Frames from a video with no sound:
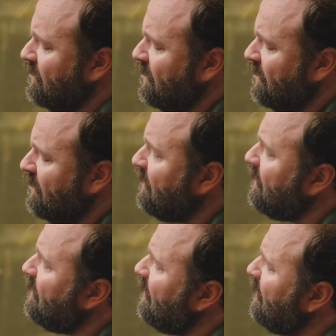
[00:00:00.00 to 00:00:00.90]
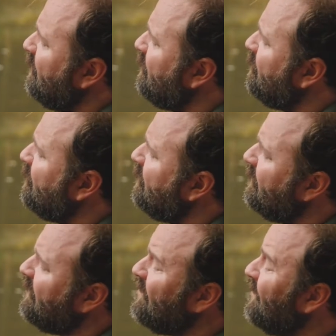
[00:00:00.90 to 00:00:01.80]
that ain't what
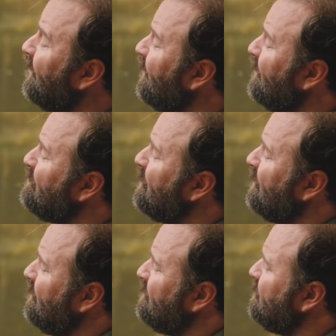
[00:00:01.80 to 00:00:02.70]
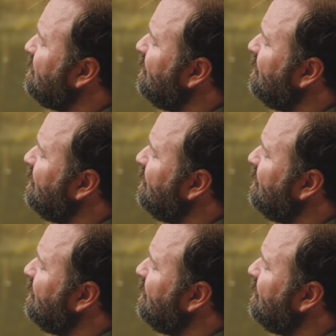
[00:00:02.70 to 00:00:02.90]
it means to